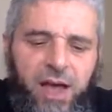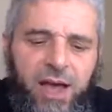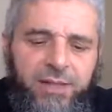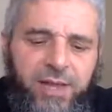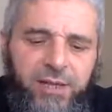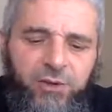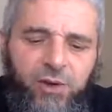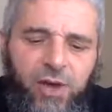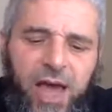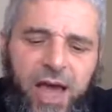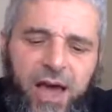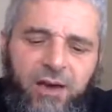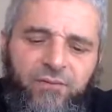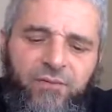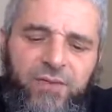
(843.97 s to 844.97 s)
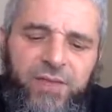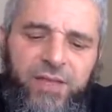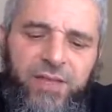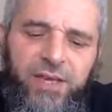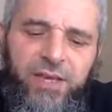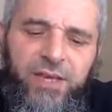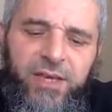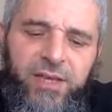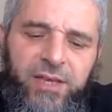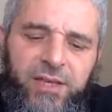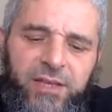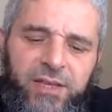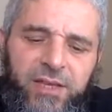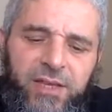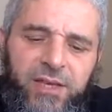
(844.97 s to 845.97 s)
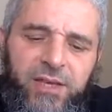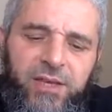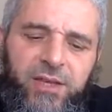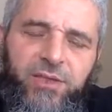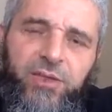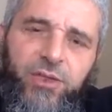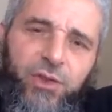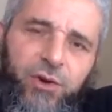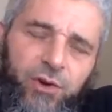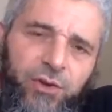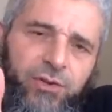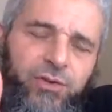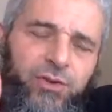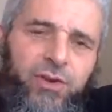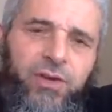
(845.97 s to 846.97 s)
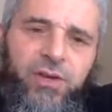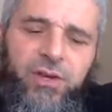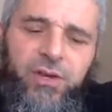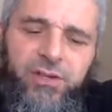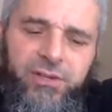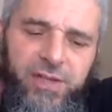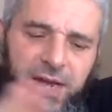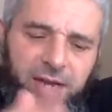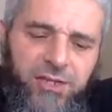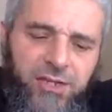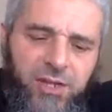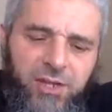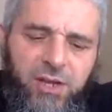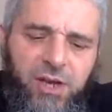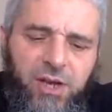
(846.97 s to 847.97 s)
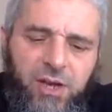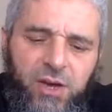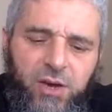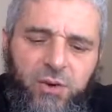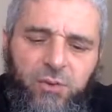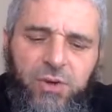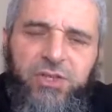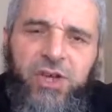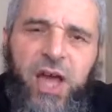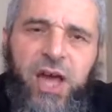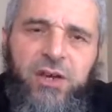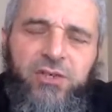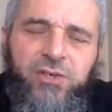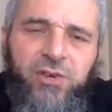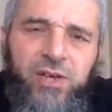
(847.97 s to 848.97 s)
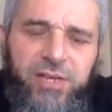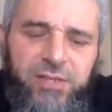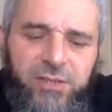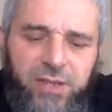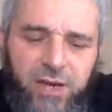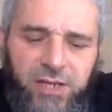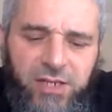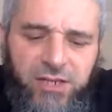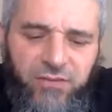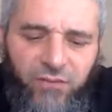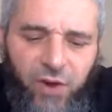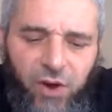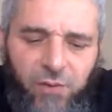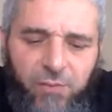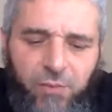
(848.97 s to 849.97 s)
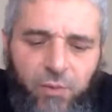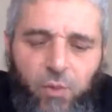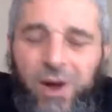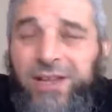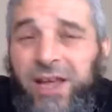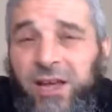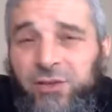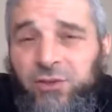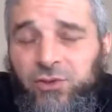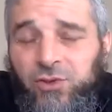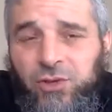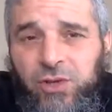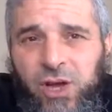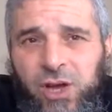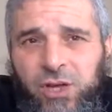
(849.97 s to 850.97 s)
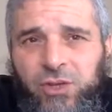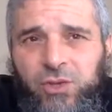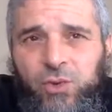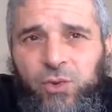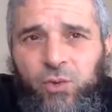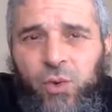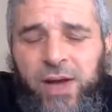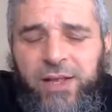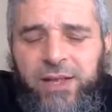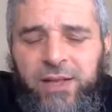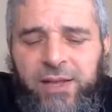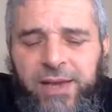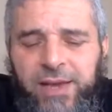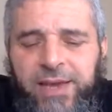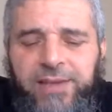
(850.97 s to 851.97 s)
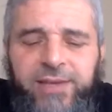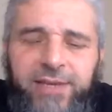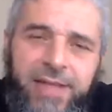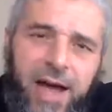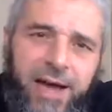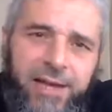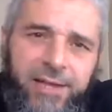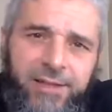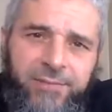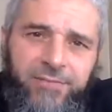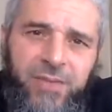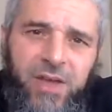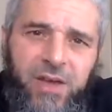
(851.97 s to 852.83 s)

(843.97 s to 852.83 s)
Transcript: And then you have the the third section, which actually starts from one hundred to one eighty-nine,